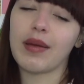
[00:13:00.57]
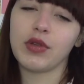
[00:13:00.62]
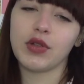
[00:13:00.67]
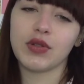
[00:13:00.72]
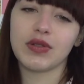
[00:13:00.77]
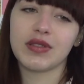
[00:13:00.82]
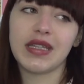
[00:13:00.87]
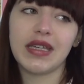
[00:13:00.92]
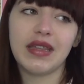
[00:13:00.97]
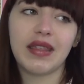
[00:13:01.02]
you'll
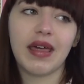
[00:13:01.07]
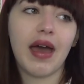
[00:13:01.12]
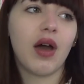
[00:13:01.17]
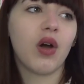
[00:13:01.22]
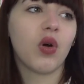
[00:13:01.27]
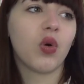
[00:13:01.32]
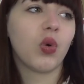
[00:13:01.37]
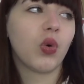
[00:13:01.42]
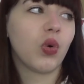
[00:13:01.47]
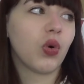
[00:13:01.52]
see that
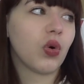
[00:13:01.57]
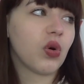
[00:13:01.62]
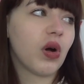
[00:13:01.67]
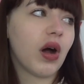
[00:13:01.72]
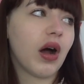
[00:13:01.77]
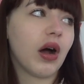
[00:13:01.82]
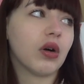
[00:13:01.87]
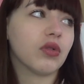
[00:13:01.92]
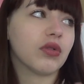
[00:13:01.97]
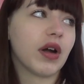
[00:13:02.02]
or
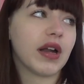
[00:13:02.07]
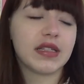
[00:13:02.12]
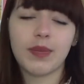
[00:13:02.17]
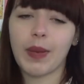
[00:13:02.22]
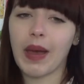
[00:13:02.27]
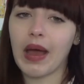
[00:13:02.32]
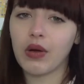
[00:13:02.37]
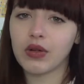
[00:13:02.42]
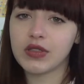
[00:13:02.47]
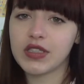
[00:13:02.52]
I'll write
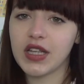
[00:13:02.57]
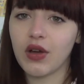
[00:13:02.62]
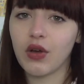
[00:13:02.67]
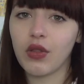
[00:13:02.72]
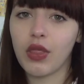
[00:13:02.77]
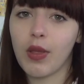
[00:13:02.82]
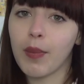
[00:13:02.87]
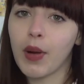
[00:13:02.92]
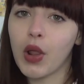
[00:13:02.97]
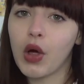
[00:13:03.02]
about it
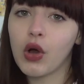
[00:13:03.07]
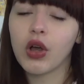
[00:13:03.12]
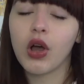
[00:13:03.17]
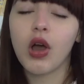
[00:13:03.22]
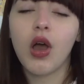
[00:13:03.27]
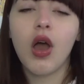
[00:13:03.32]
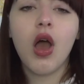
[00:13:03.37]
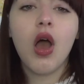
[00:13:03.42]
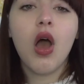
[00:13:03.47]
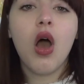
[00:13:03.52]
on the blog
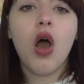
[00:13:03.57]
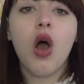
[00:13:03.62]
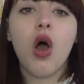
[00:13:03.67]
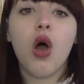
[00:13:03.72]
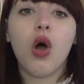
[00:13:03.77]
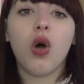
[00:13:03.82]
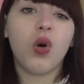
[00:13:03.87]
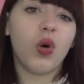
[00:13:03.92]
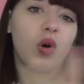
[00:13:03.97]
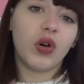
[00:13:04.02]

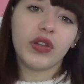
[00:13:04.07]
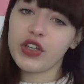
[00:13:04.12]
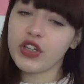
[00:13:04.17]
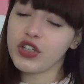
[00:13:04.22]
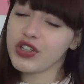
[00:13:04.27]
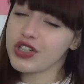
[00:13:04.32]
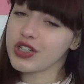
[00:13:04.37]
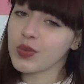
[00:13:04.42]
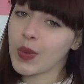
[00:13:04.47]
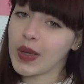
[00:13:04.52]
or you
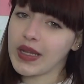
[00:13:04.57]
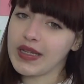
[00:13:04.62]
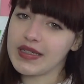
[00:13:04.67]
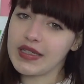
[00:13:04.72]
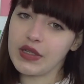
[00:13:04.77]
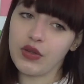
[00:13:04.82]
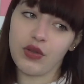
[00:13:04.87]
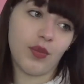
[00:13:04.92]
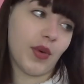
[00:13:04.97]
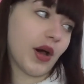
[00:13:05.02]
can just wait
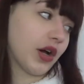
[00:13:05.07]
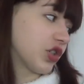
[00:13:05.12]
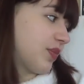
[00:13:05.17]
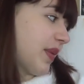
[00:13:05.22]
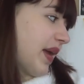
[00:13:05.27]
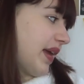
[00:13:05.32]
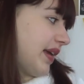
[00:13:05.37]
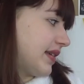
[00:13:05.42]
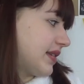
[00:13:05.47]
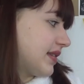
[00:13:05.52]
until the March
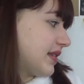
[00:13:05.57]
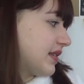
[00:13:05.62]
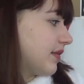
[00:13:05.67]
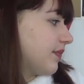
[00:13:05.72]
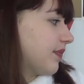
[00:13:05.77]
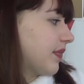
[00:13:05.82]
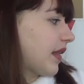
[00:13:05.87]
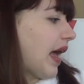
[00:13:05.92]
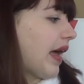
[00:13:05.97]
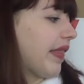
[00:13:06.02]
makes
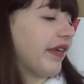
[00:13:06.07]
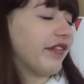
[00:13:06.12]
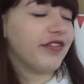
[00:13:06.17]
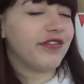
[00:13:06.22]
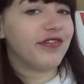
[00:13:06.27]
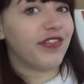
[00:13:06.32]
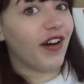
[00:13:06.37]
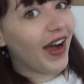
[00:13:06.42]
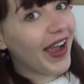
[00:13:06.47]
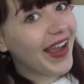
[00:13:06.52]
and then
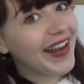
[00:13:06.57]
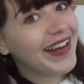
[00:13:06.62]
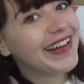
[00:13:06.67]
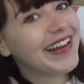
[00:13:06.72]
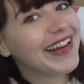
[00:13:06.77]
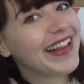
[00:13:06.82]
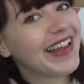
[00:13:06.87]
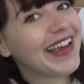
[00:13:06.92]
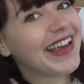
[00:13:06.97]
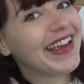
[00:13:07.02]

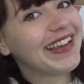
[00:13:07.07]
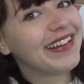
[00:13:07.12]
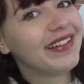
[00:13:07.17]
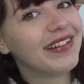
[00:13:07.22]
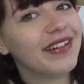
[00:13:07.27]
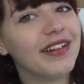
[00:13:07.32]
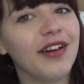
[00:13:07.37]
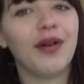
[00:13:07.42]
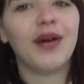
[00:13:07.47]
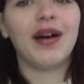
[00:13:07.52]
finally,
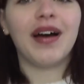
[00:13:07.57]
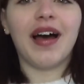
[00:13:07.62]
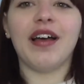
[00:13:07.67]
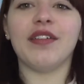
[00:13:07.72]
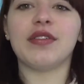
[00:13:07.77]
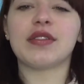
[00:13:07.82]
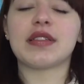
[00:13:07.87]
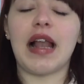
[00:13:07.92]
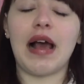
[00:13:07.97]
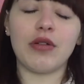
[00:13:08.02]
oh,
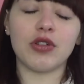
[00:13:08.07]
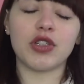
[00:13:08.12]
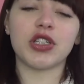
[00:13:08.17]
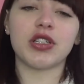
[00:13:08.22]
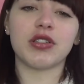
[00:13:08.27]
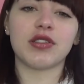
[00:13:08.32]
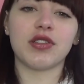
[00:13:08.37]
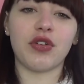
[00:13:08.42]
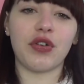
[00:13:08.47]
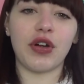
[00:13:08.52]
I've slouched,
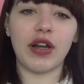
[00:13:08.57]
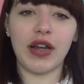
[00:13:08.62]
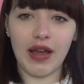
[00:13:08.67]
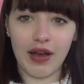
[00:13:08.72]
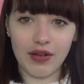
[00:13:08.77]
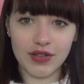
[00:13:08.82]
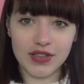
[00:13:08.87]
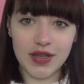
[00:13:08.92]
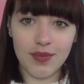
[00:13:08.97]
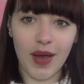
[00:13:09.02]
sorry,
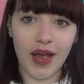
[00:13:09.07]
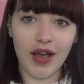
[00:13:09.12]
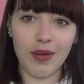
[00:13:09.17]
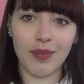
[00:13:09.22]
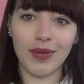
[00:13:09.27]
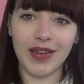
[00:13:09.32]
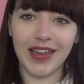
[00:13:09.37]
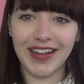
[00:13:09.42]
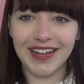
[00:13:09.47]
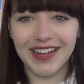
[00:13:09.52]
I'll sit back
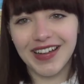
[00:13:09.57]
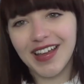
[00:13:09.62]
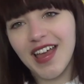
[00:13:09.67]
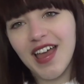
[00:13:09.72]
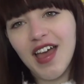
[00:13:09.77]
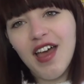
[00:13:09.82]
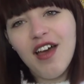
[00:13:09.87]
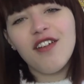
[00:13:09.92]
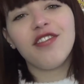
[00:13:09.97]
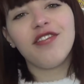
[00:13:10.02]
up again.
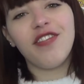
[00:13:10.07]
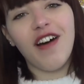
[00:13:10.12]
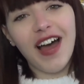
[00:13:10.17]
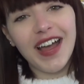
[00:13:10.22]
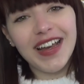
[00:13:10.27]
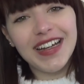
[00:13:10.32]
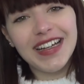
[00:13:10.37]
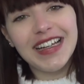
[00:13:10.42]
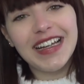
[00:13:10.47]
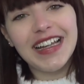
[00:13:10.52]

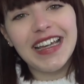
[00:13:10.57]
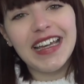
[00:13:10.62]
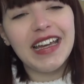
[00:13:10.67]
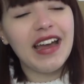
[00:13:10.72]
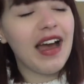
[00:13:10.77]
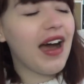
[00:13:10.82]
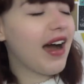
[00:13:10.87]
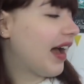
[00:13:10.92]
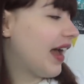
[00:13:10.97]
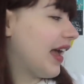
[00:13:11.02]
Finally,
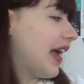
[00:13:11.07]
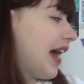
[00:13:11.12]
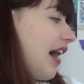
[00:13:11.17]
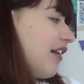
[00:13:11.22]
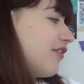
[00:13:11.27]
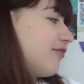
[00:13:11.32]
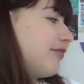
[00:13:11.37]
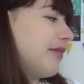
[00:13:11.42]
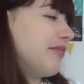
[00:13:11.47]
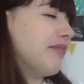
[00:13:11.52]
I
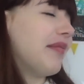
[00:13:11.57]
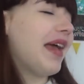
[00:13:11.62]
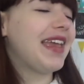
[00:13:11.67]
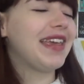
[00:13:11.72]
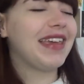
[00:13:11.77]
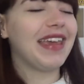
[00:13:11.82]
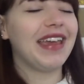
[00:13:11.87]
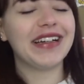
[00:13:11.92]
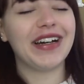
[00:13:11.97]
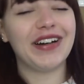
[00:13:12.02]
have been
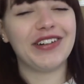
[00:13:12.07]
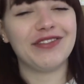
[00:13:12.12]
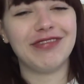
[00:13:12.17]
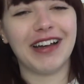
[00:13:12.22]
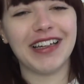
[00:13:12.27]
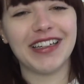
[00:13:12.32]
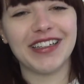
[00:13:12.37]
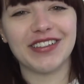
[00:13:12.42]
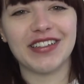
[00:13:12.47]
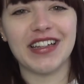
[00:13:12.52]
making, oh
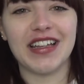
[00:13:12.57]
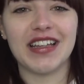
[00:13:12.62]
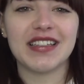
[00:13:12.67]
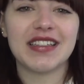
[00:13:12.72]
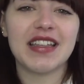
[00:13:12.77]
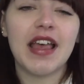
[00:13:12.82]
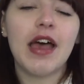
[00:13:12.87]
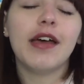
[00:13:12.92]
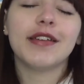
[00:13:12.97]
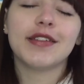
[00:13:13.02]
my goodness.
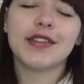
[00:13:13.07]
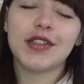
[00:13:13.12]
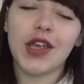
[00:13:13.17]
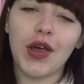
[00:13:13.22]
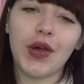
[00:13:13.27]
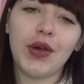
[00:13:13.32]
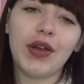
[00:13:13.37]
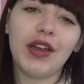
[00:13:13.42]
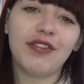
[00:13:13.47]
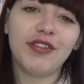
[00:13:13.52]
So
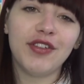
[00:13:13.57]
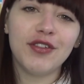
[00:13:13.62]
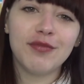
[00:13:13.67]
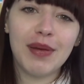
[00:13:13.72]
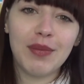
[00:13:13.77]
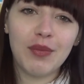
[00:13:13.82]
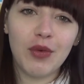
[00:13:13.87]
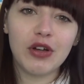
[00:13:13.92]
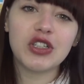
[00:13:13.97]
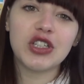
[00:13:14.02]
if you've
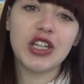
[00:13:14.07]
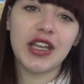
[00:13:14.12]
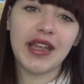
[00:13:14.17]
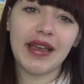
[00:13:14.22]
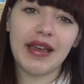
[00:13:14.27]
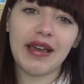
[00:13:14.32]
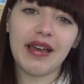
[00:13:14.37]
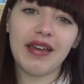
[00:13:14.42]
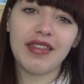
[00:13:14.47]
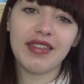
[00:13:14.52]
been
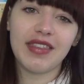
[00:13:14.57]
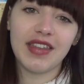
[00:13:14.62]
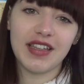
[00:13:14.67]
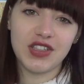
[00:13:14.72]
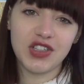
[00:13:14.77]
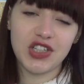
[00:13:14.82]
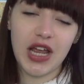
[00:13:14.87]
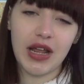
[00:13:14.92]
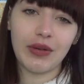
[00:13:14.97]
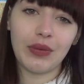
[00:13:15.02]
watching
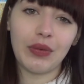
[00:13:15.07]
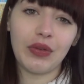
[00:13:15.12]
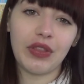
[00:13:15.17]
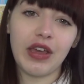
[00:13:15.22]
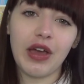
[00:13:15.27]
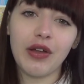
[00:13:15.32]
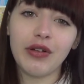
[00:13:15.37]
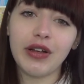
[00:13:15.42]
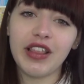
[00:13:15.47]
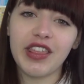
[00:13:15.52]
this channel,
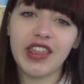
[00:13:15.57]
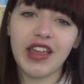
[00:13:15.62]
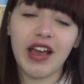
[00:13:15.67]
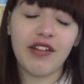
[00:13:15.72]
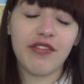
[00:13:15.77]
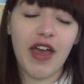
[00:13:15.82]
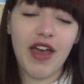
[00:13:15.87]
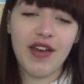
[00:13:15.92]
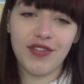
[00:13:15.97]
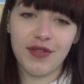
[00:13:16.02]
the only thing
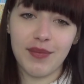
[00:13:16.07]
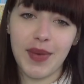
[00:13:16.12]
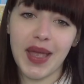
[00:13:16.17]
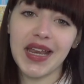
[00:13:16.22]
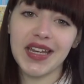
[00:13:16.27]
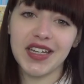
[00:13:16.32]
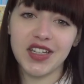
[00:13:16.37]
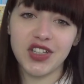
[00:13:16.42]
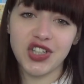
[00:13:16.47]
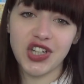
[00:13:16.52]
I've ever
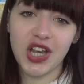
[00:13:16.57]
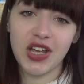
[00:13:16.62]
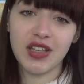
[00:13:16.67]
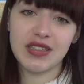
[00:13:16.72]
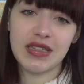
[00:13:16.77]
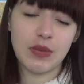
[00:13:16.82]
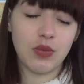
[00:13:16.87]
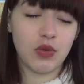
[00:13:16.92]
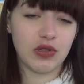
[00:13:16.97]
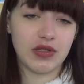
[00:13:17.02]
made in
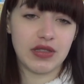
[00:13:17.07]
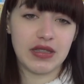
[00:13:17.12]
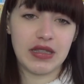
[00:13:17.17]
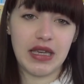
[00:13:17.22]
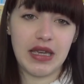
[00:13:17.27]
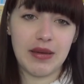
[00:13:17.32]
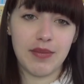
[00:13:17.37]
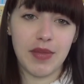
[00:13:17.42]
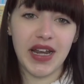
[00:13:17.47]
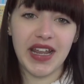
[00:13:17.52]
Jersey was
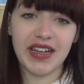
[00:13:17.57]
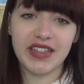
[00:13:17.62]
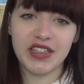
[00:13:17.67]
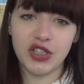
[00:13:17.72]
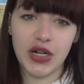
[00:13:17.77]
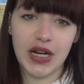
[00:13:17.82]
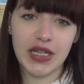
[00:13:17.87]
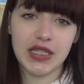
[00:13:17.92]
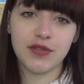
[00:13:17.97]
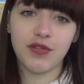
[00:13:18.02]
the Moneta
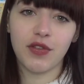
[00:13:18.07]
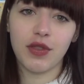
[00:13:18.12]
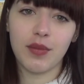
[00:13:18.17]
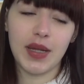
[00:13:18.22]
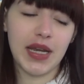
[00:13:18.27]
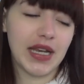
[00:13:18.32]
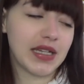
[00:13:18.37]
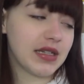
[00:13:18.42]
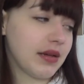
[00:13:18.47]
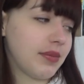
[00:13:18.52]
dress for the
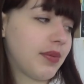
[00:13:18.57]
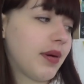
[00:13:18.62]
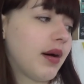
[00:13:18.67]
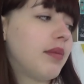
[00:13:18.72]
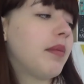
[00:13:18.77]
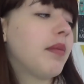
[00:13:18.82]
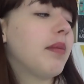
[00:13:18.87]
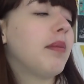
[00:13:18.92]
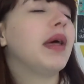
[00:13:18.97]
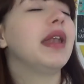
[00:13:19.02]
Moneta,
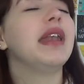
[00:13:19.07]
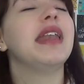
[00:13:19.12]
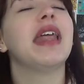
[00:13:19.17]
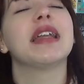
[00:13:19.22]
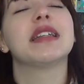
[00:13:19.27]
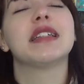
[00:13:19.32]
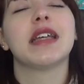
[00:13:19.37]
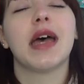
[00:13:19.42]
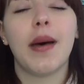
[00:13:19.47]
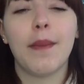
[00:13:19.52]

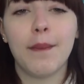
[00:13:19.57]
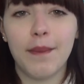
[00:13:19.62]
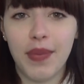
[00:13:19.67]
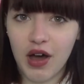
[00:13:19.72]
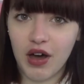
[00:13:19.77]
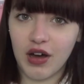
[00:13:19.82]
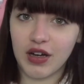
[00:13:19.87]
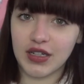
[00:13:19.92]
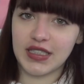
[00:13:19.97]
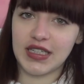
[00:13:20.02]
Moneta
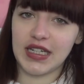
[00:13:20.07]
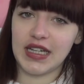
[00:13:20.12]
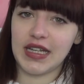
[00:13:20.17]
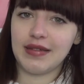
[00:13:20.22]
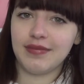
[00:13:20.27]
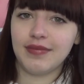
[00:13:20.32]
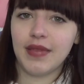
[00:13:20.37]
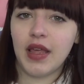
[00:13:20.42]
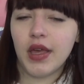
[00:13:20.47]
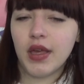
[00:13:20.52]

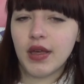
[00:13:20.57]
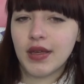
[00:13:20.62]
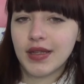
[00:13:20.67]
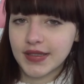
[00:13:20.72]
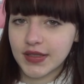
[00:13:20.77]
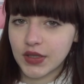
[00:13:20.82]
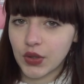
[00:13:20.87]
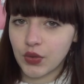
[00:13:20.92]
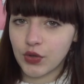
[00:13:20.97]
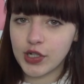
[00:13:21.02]
party.
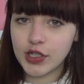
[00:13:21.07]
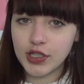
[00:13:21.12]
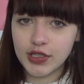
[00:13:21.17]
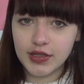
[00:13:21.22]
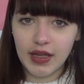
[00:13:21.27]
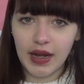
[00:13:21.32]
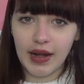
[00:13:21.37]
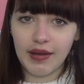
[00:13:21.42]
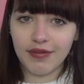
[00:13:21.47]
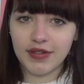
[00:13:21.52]
Sorry, just
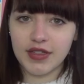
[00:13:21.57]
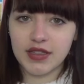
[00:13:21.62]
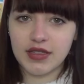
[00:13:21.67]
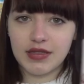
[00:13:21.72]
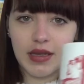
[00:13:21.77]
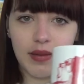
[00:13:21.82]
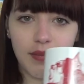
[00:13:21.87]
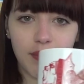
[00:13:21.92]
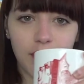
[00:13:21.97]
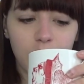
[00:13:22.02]
gonna have a
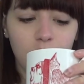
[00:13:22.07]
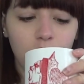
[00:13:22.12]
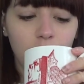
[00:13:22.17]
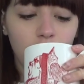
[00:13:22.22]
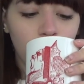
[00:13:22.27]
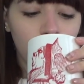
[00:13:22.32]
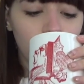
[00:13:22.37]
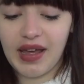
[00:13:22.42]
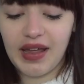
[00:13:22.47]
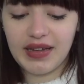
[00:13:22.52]
sip.
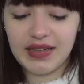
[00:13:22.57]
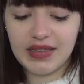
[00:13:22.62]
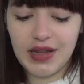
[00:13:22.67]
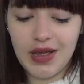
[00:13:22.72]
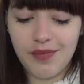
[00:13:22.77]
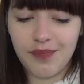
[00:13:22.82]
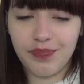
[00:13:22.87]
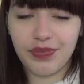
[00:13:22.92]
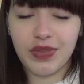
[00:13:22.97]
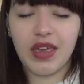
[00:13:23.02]
And
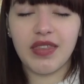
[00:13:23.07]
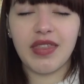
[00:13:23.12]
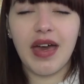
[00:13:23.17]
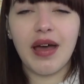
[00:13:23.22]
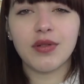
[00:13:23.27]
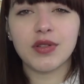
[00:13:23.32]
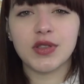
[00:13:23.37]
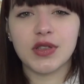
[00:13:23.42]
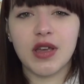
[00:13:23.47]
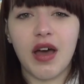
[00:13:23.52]
um,
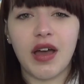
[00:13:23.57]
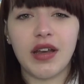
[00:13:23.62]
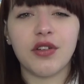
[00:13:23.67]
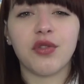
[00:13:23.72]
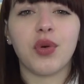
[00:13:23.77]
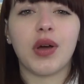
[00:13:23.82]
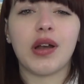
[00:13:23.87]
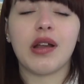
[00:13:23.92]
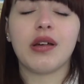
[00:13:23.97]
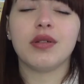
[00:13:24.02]
that was kind of
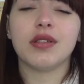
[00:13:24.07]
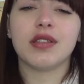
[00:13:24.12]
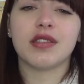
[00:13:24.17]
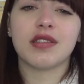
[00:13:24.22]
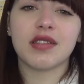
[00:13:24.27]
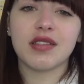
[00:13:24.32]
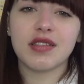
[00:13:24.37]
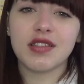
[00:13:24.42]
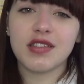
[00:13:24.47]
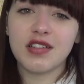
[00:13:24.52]
when I
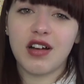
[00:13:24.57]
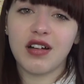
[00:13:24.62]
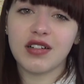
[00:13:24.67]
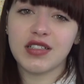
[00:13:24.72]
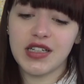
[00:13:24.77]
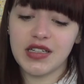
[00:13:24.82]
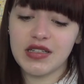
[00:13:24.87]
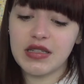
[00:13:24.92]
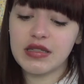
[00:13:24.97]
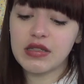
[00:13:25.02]
was
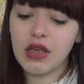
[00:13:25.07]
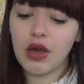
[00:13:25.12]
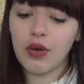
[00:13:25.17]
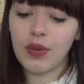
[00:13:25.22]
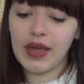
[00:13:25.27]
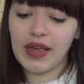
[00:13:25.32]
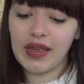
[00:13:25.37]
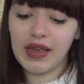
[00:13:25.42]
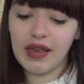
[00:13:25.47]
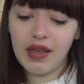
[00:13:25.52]
starting
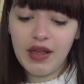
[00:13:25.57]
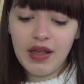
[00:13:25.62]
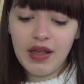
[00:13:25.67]
sewing